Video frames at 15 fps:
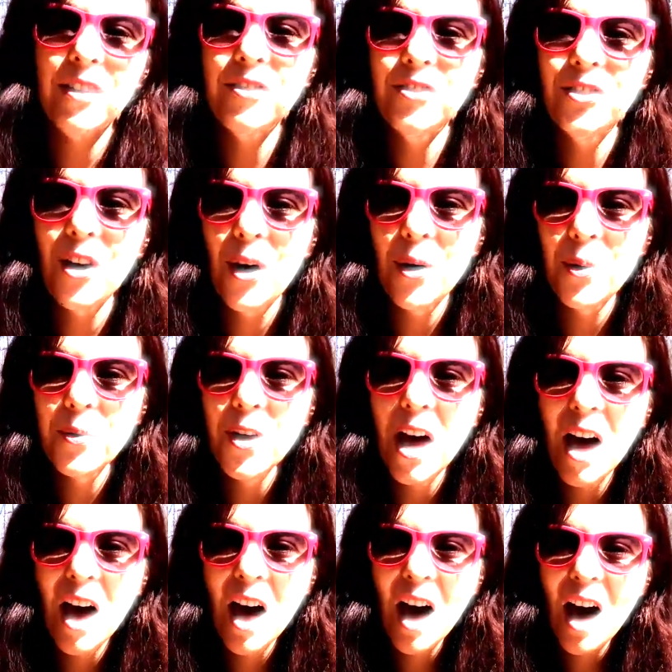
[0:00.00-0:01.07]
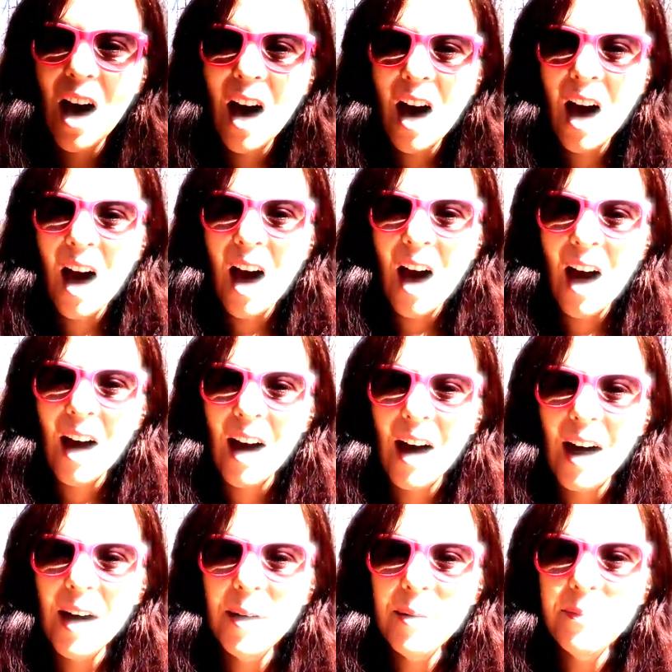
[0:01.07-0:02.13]
So,
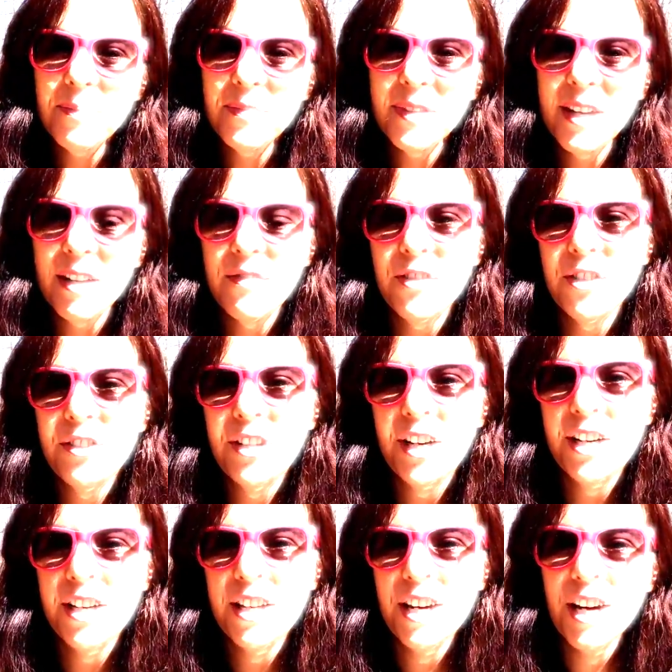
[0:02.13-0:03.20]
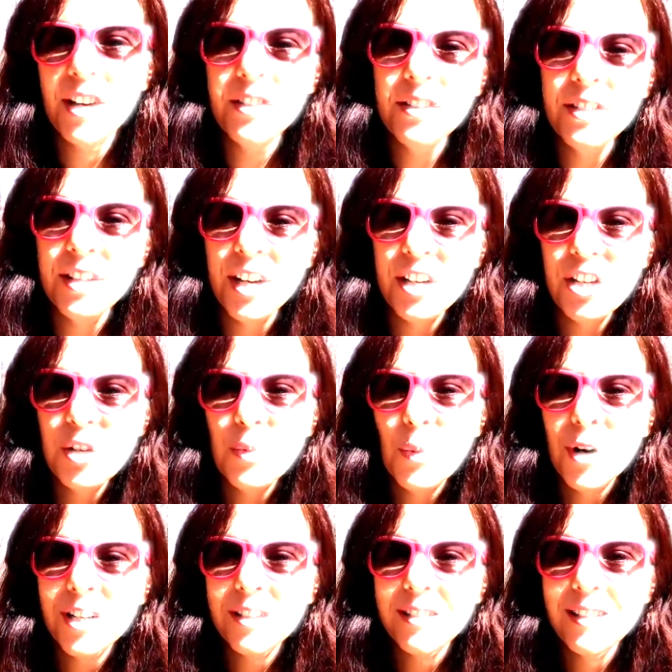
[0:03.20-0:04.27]
if there's anything else that you
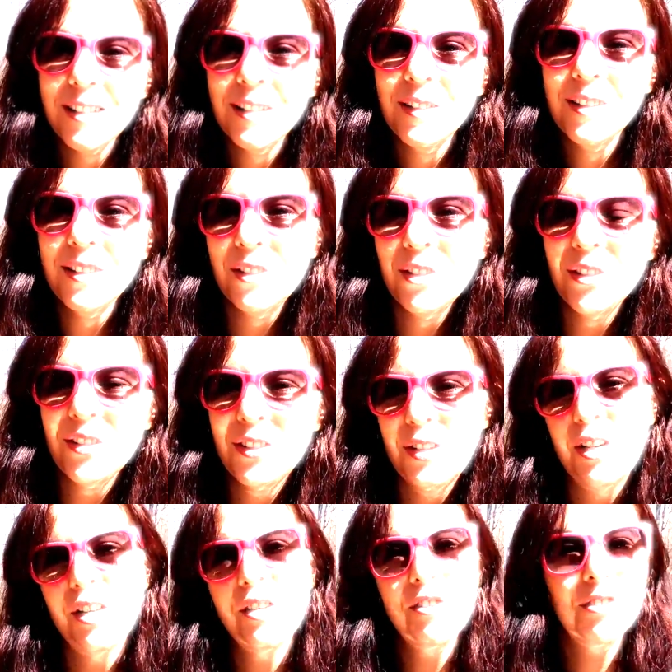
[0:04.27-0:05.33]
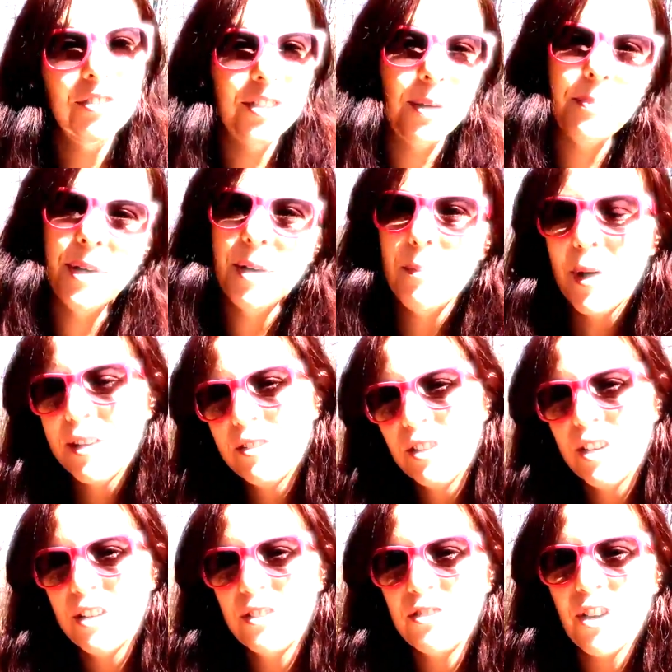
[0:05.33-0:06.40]
want to see, just send me a
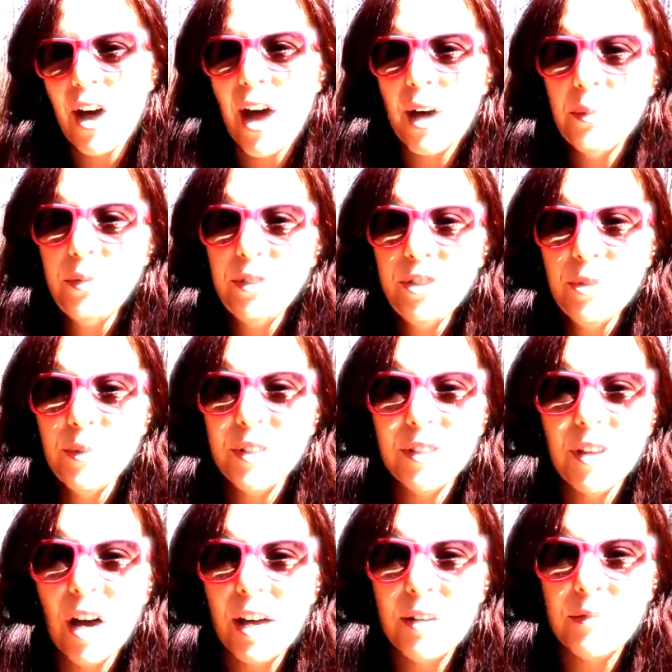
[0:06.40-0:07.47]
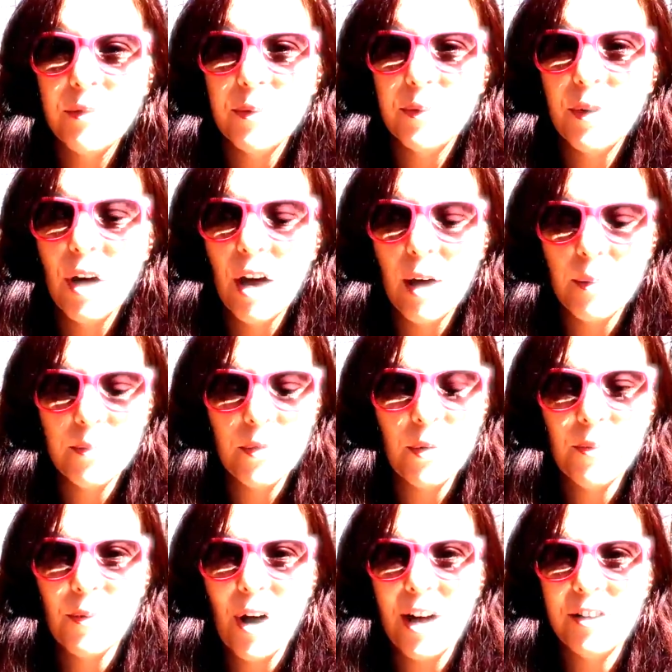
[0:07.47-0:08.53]
message. I will do a lot of
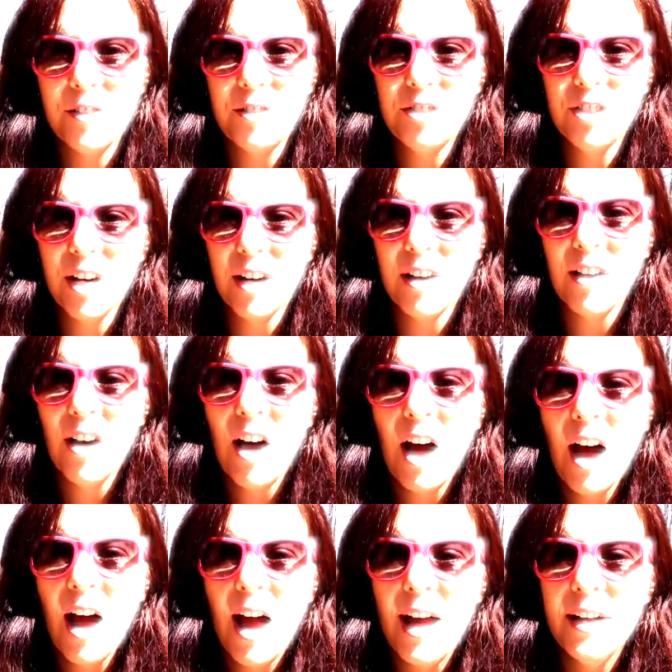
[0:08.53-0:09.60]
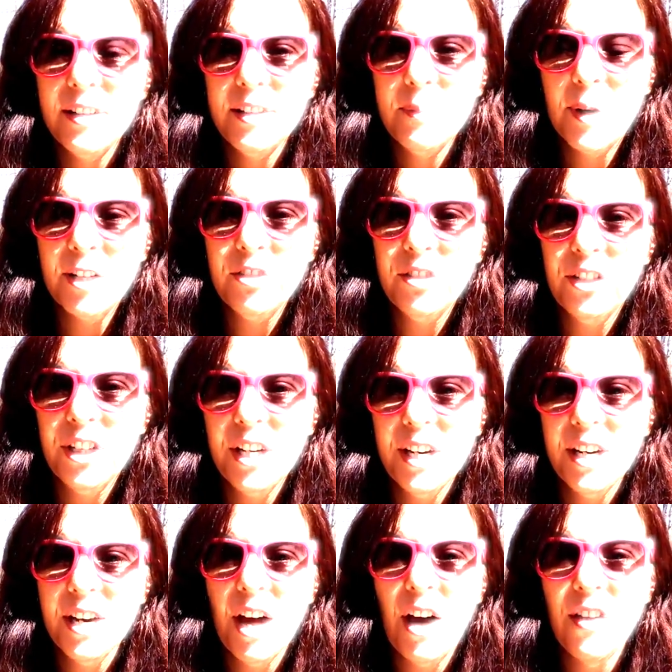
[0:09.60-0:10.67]
writer share, and
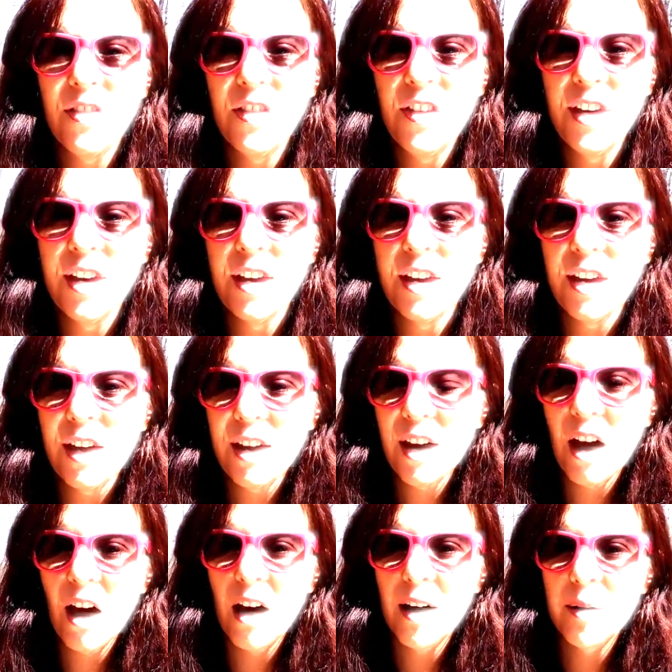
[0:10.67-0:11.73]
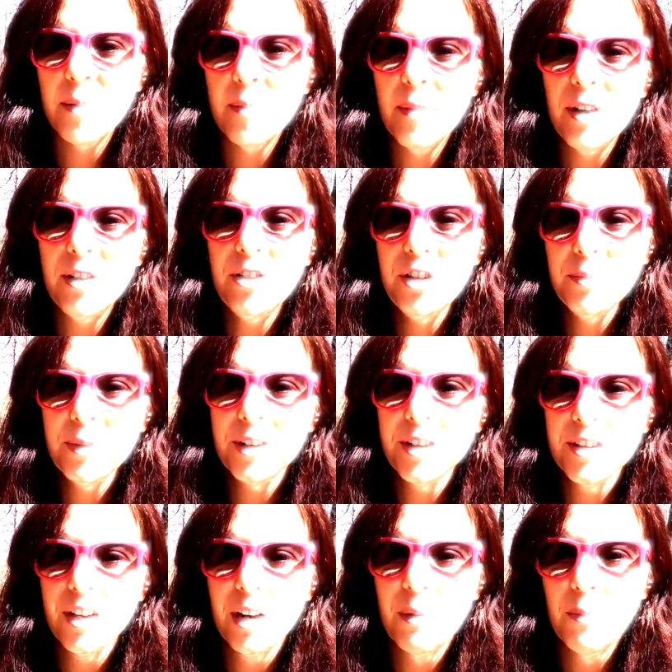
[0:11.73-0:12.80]
especially the new book
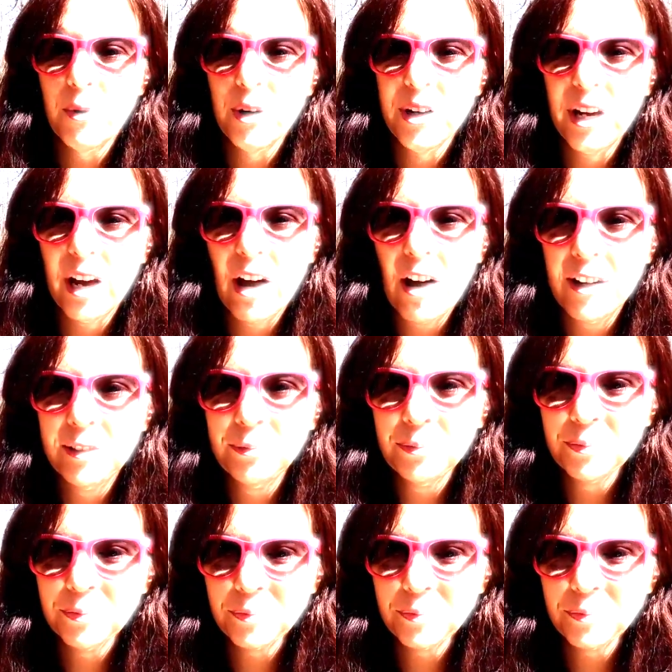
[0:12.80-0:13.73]
that I'm working on.